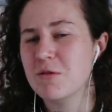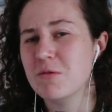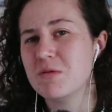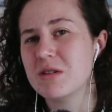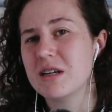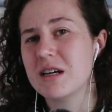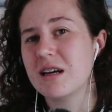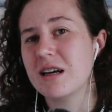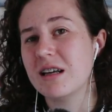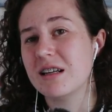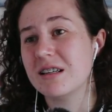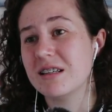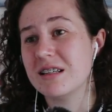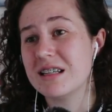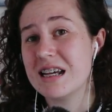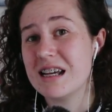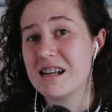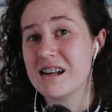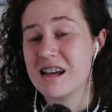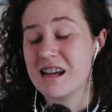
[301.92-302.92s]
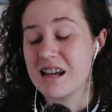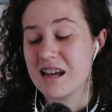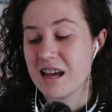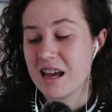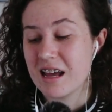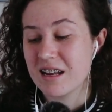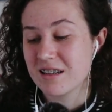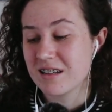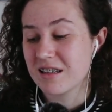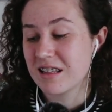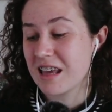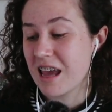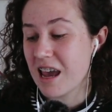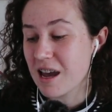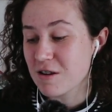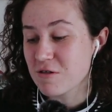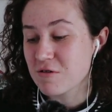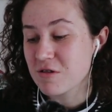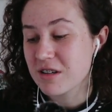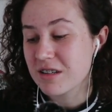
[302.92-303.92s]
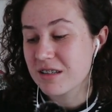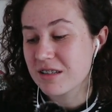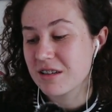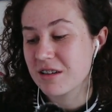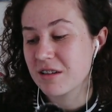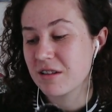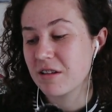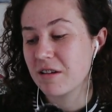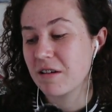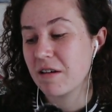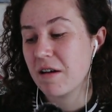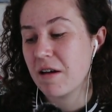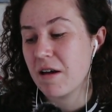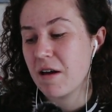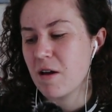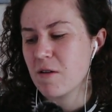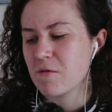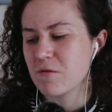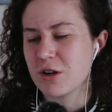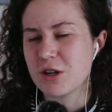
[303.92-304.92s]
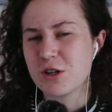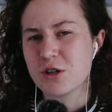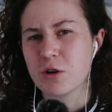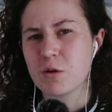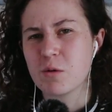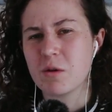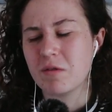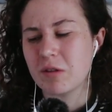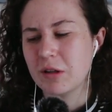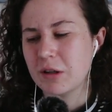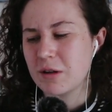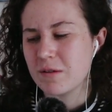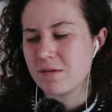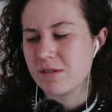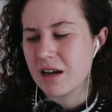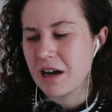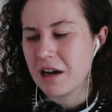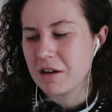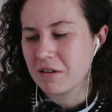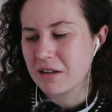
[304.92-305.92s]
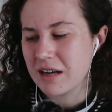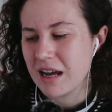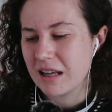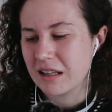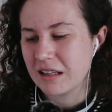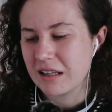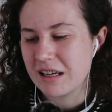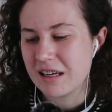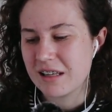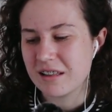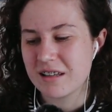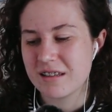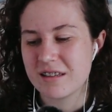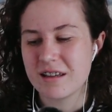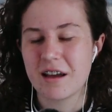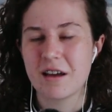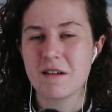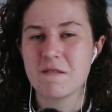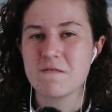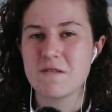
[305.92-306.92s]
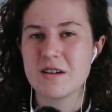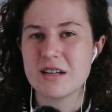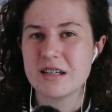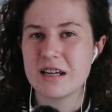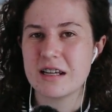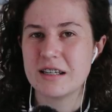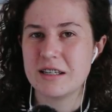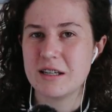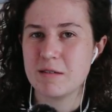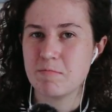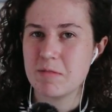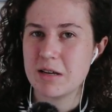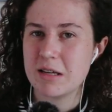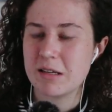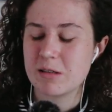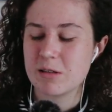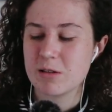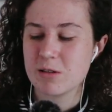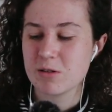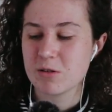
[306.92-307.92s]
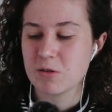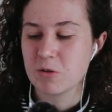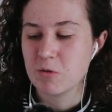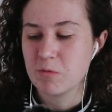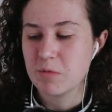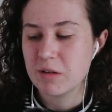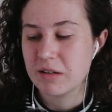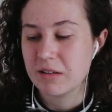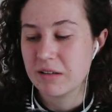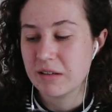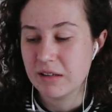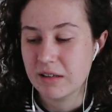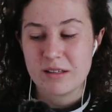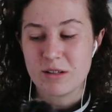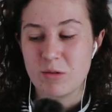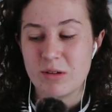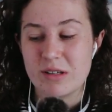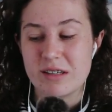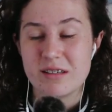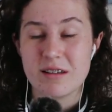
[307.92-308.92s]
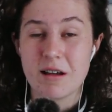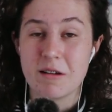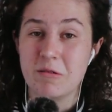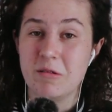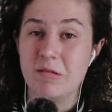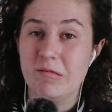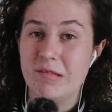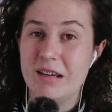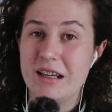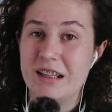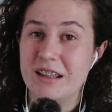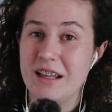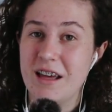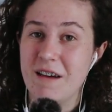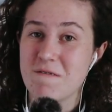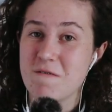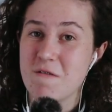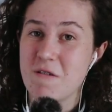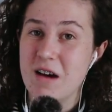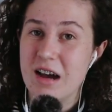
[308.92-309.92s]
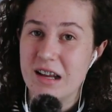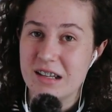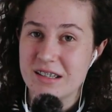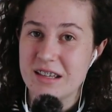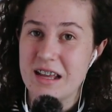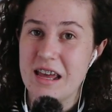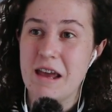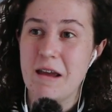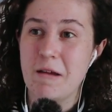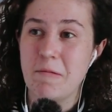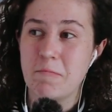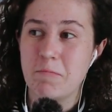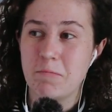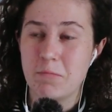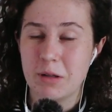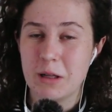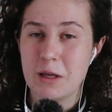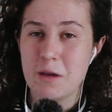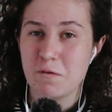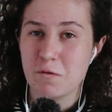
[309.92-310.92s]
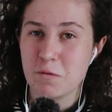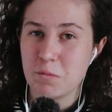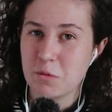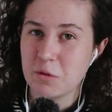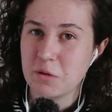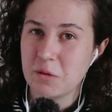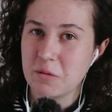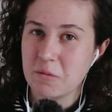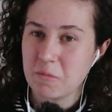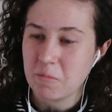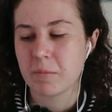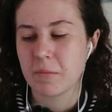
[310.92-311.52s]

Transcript: Newt and Tina enter the entrance to the French equivalent of Diagon Alley in the second Fantastic Beasts installment, so it's subtle, and therefore I'd say believable.